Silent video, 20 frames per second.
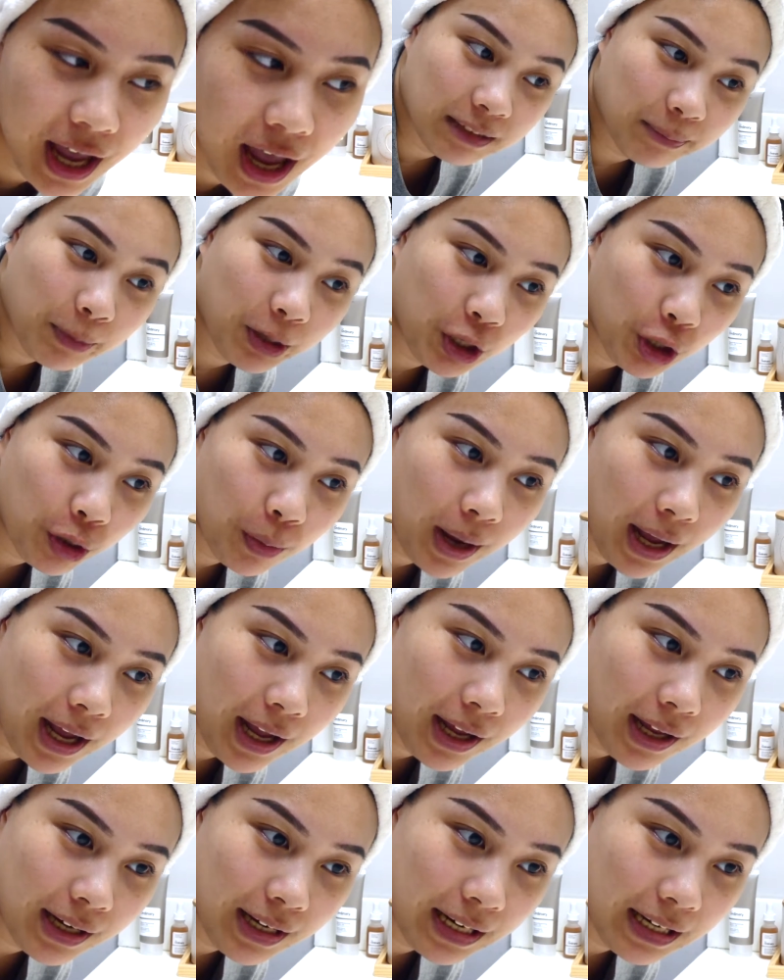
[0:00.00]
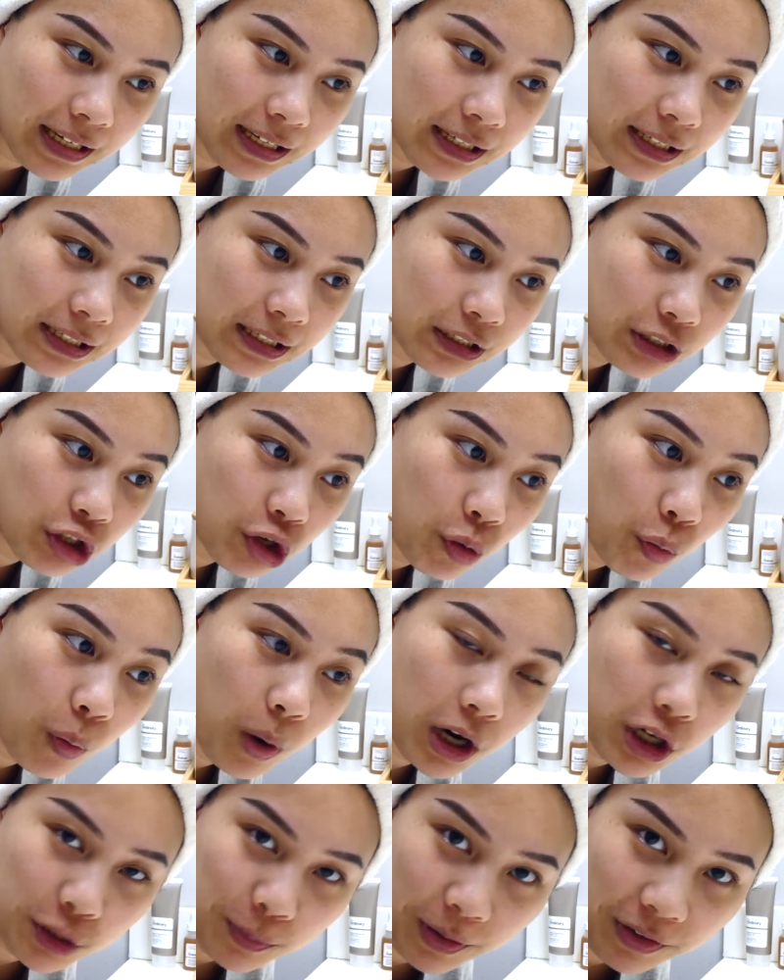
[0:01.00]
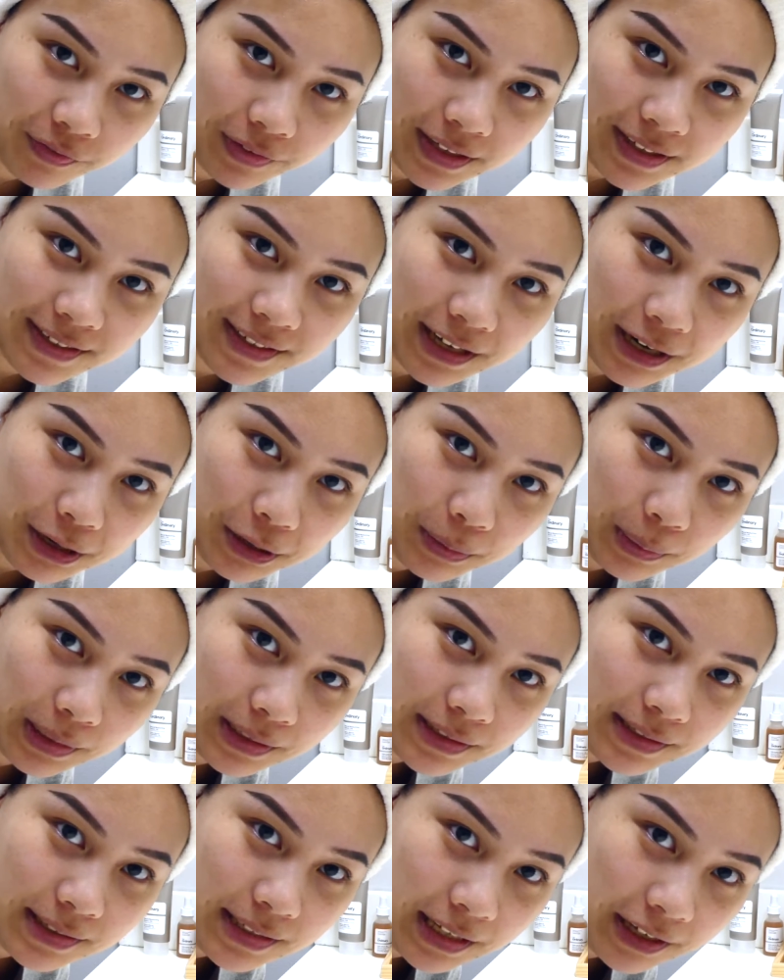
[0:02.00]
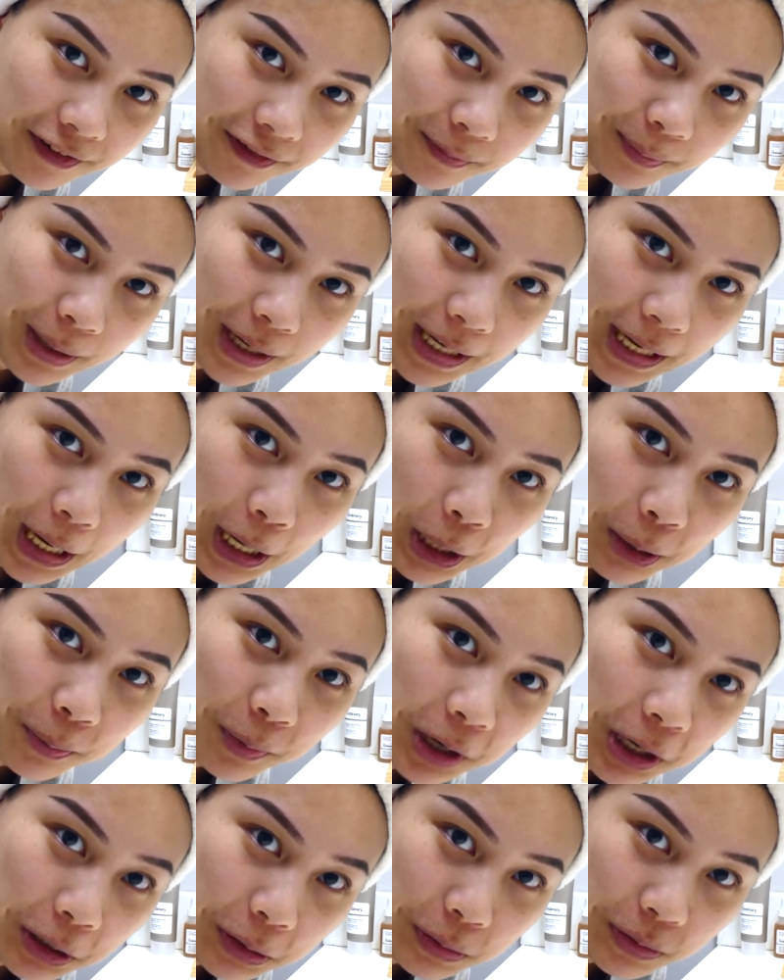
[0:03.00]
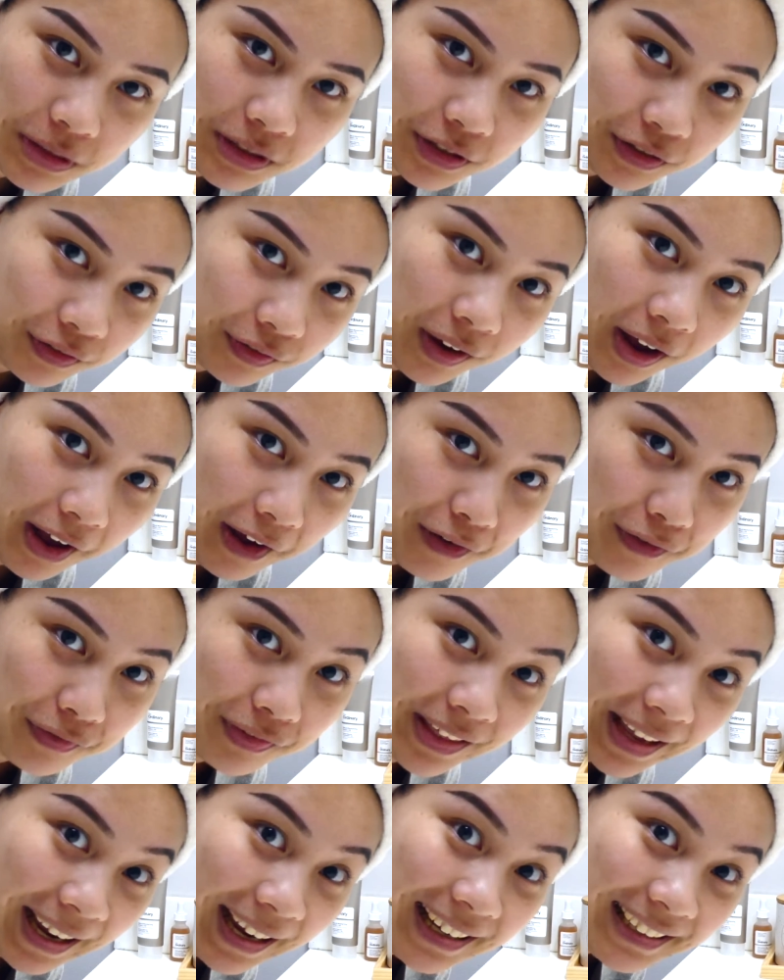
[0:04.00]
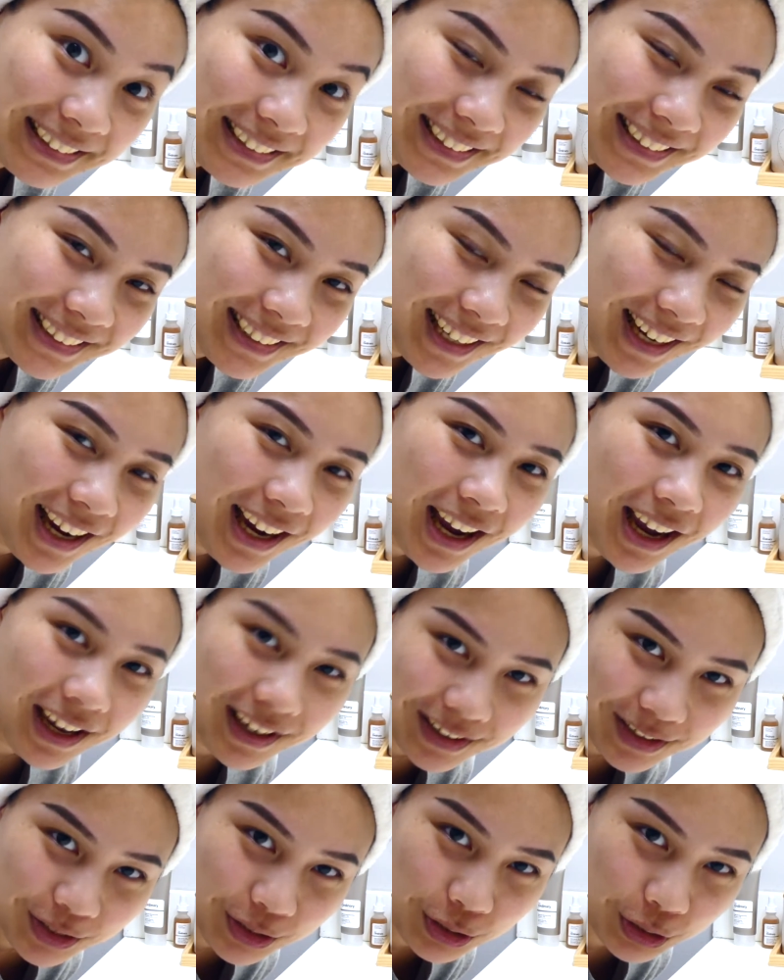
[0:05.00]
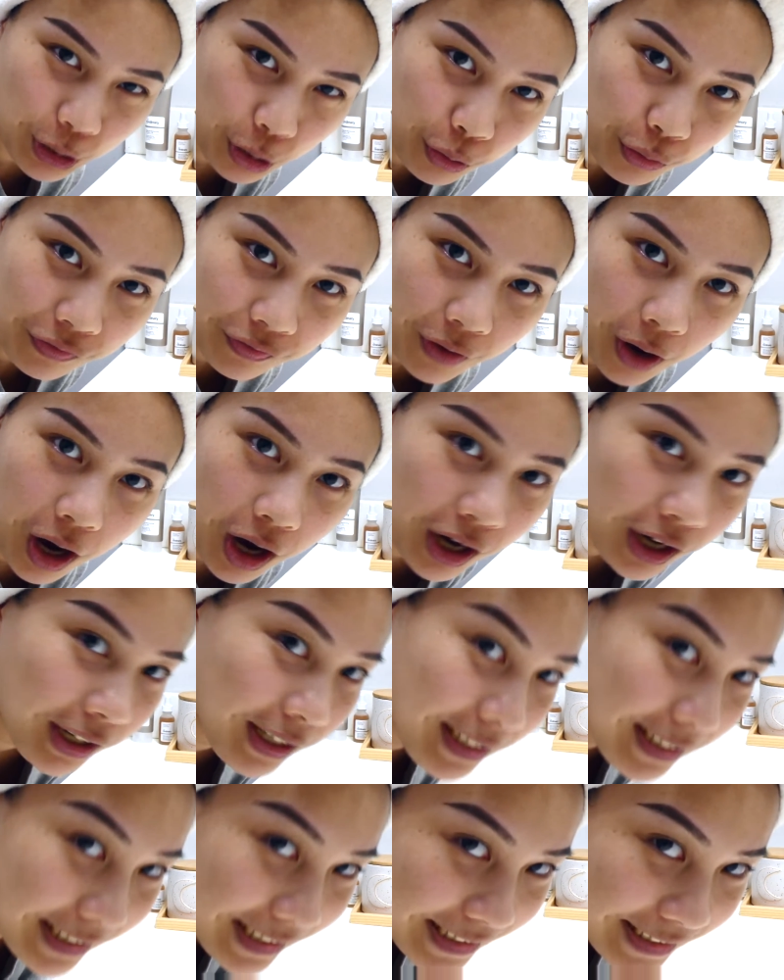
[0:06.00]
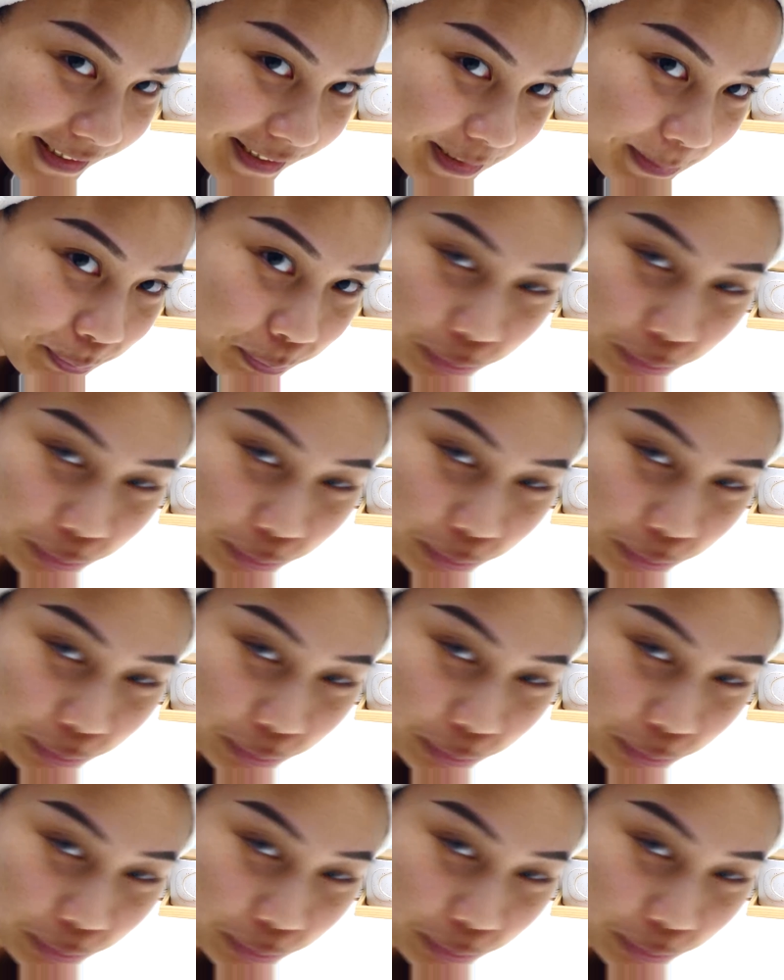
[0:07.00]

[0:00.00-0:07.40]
I'm going to go ahead and wash my face now and see if my eyebrows survive that. So far, it's